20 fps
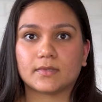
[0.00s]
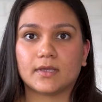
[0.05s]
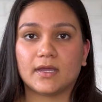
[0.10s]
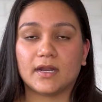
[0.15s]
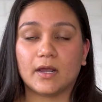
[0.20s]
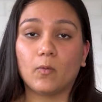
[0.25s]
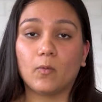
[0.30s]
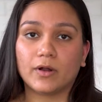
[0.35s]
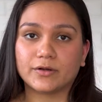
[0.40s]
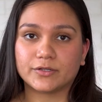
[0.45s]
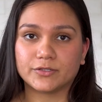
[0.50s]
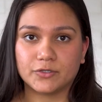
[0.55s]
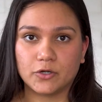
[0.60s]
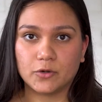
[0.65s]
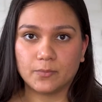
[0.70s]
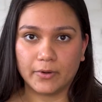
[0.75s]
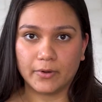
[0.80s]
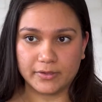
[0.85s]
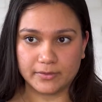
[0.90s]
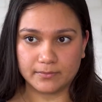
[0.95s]
and I wanted to know
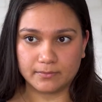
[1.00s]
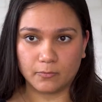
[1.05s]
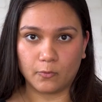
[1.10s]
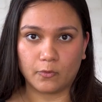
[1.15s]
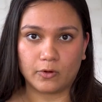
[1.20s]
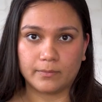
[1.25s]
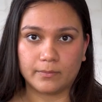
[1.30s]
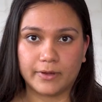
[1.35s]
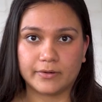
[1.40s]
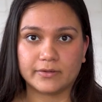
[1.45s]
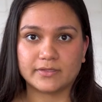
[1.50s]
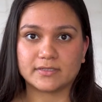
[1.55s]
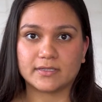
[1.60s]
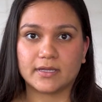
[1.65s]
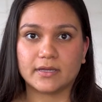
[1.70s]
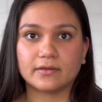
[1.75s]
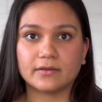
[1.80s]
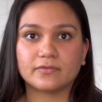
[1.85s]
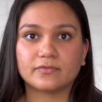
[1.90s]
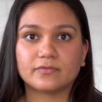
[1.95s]
about it, more about his
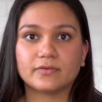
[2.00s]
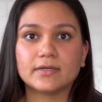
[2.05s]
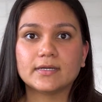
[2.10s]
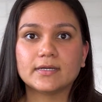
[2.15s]
life.